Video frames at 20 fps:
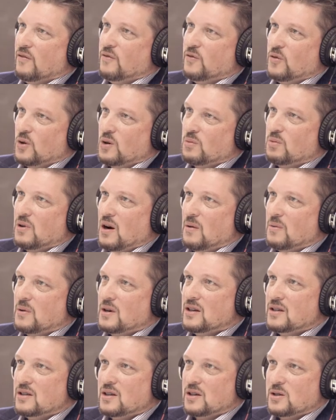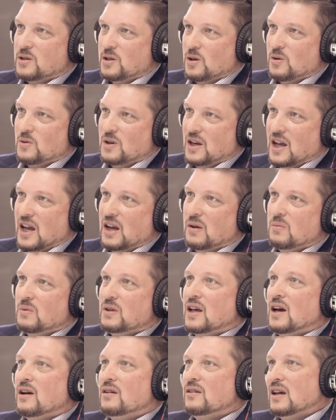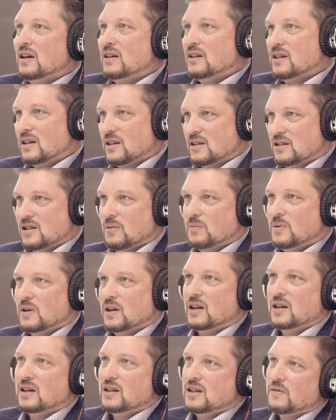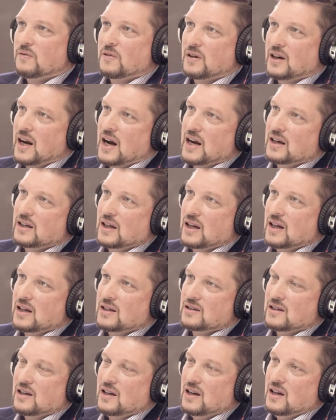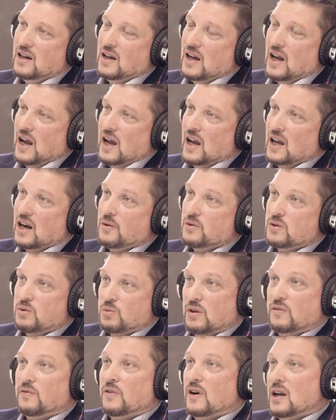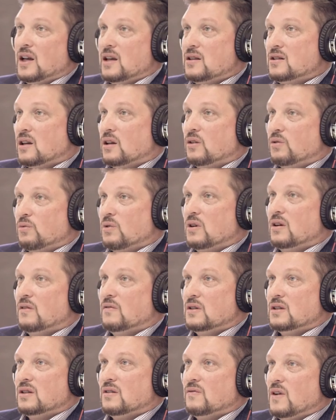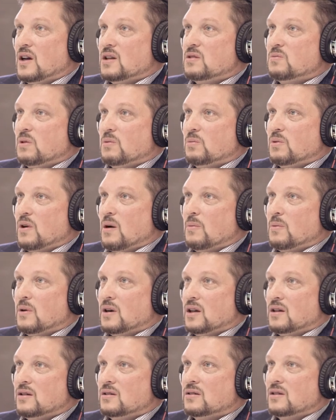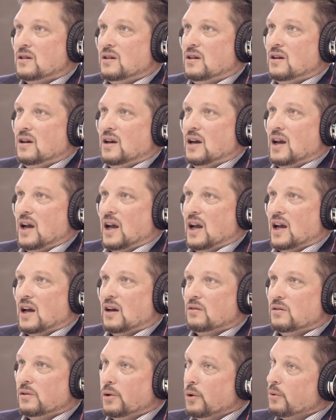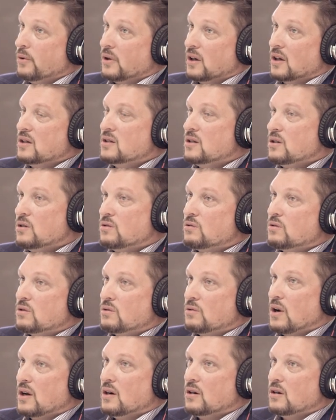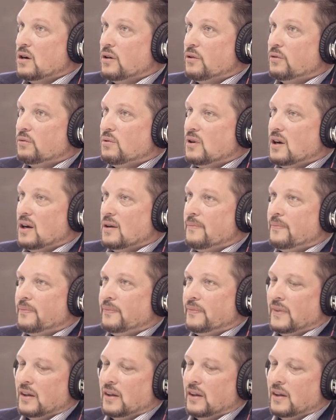have four properties in his own name without yeah jumping into different guidelines. Right. And I was refinancing three of his investment properties and lowering his interest rate on all three.